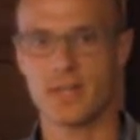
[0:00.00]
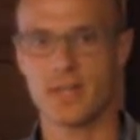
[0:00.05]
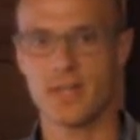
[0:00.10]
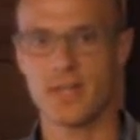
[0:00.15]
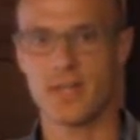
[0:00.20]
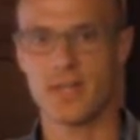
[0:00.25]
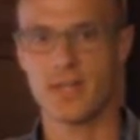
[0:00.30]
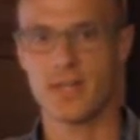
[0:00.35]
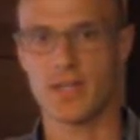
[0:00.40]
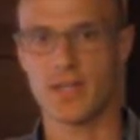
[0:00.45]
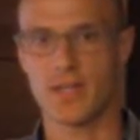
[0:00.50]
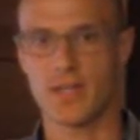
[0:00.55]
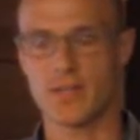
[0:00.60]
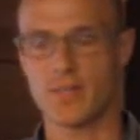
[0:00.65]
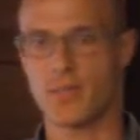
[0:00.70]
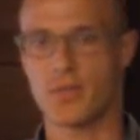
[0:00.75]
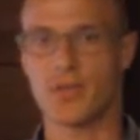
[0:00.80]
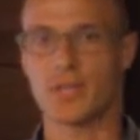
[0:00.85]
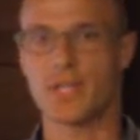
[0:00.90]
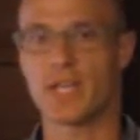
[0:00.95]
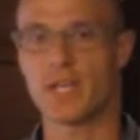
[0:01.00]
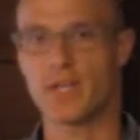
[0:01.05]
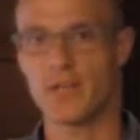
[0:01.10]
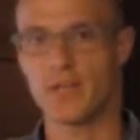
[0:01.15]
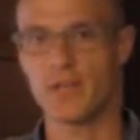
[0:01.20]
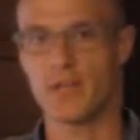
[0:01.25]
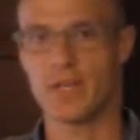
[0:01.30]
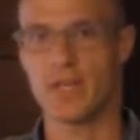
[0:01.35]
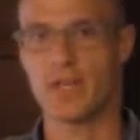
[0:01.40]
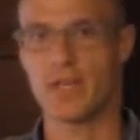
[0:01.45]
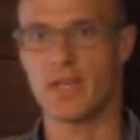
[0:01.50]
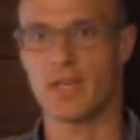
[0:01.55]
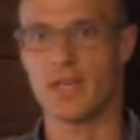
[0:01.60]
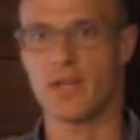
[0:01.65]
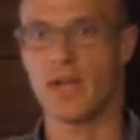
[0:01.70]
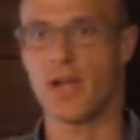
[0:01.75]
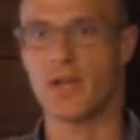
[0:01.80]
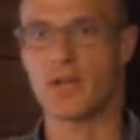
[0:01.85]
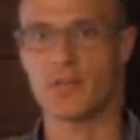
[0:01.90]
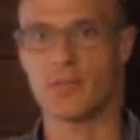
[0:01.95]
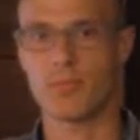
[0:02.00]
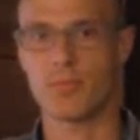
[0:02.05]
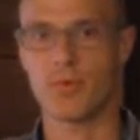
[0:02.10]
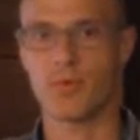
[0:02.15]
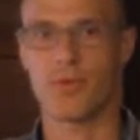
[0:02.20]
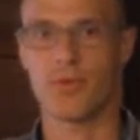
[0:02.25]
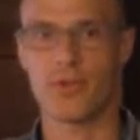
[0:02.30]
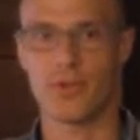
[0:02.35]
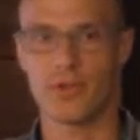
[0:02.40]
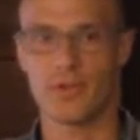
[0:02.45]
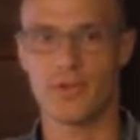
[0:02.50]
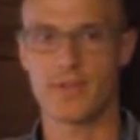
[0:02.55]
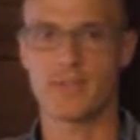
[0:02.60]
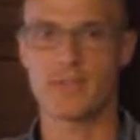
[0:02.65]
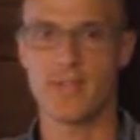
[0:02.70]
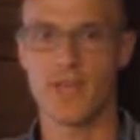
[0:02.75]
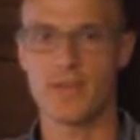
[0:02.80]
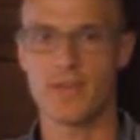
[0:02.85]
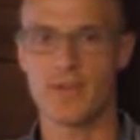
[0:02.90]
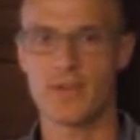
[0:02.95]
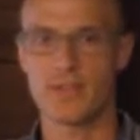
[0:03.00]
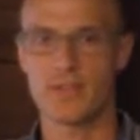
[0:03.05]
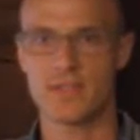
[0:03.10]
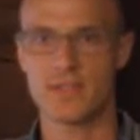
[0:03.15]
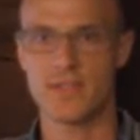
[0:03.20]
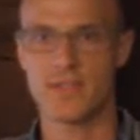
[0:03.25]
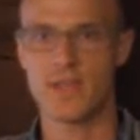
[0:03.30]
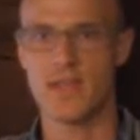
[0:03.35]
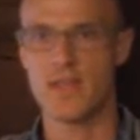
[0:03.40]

and particularly in entrepreneurial endeavors,